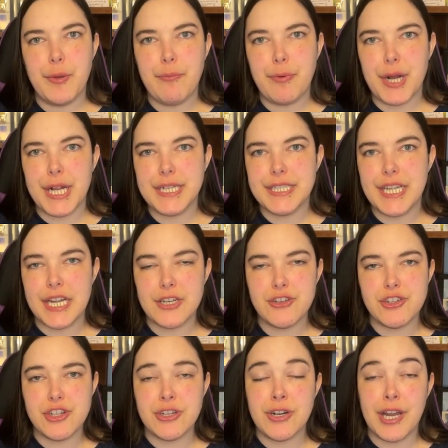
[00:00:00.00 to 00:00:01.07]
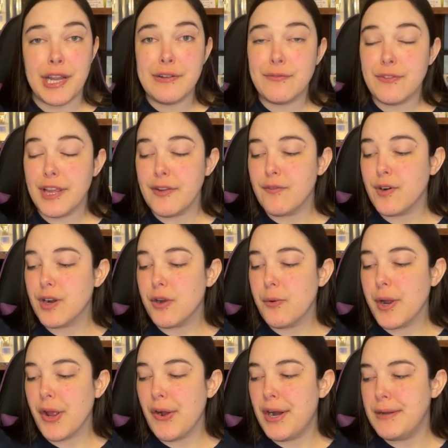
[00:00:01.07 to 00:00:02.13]
bread texture and flavor
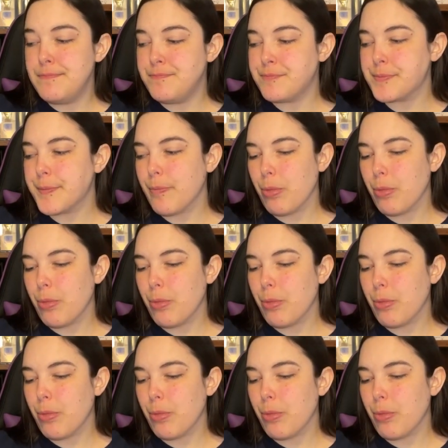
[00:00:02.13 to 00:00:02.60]
going on,